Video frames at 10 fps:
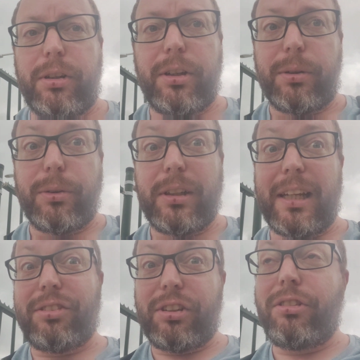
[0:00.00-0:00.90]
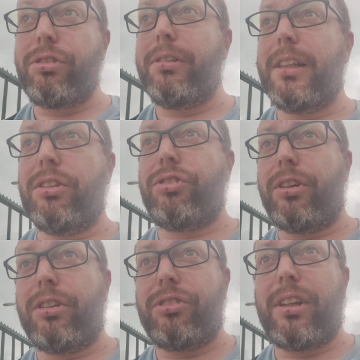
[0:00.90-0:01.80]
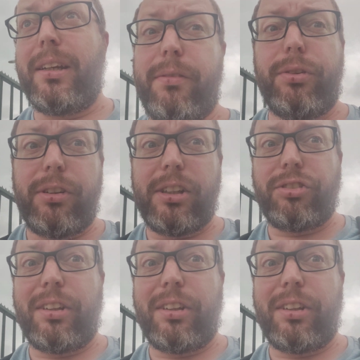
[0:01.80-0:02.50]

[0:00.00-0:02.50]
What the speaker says: the last century and start designing for this